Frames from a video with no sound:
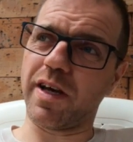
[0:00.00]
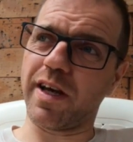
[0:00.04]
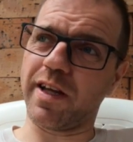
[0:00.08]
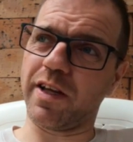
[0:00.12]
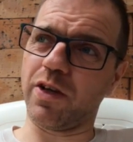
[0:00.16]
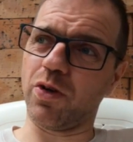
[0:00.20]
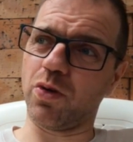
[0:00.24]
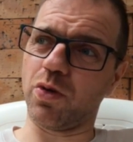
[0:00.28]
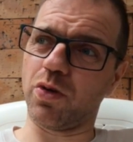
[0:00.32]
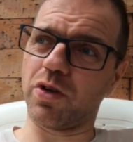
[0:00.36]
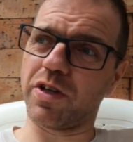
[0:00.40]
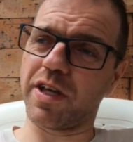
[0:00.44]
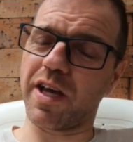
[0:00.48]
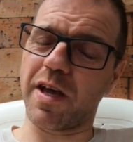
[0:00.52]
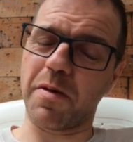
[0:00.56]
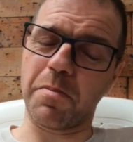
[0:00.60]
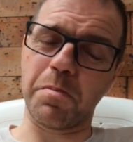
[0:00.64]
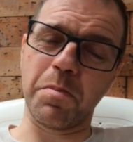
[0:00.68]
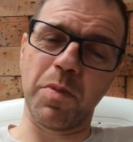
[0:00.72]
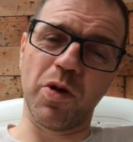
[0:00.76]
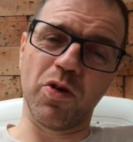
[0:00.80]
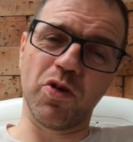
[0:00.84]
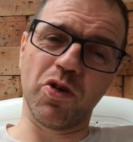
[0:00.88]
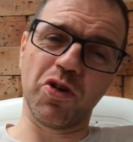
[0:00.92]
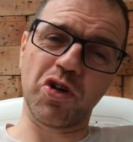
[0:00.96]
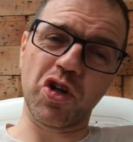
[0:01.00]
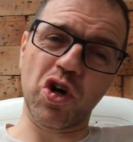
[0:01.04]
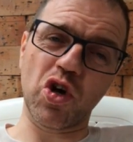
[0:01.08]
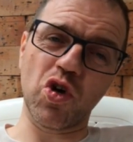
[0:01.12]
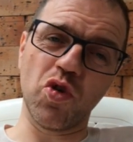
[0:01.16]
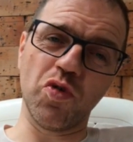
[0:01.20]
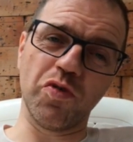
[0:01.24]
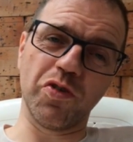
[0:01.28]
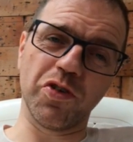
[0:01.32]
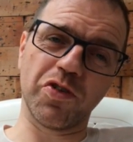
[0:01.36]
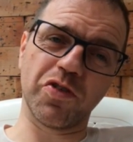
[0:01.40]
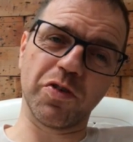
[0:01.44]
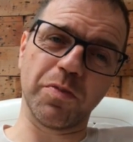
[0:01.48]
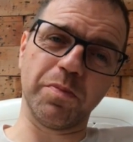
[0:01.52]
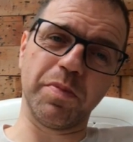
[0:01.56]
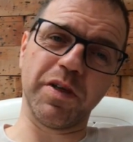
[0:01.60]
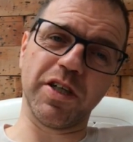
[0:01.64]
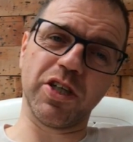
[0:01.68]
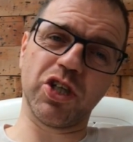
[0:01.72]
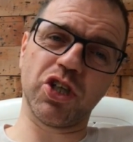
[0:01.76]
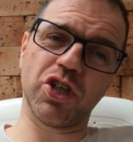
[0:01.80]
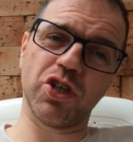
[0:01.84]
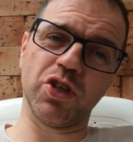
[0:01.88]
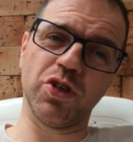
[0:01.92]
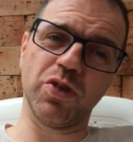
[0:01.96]
and it will get mirrored over to
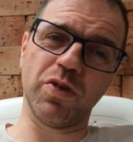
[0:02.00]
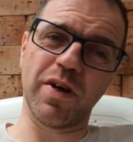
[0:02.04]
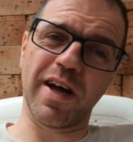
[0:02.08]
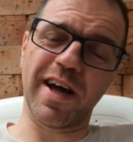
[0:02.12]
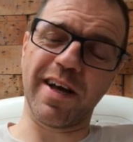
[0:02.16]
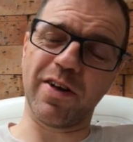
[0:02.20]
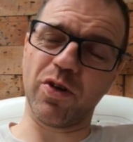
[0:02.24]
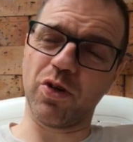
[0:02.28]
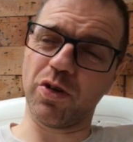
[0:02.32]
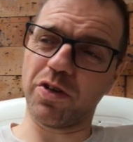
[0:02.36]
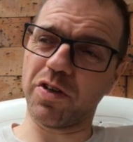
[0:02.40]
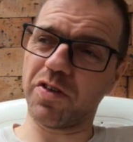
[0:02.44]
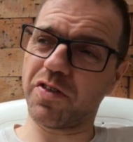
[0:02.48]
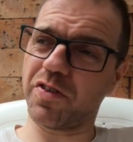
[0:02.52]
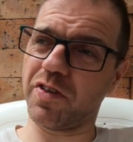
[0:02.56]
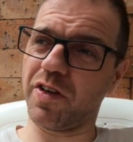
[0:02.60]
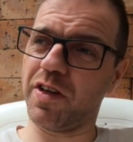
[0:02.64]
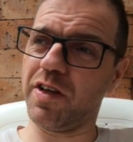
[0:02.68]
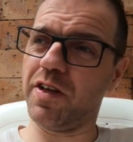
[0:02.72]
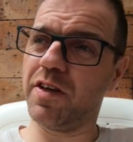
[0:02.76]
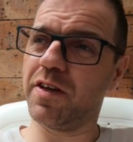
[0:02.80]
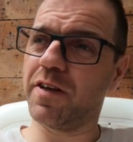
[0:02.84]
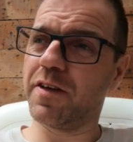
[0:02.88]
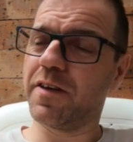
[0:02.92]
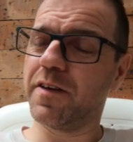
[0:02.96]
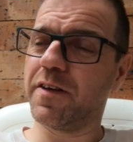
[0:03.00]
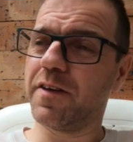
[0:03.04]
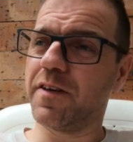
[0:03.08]
BitChute and Odyssey.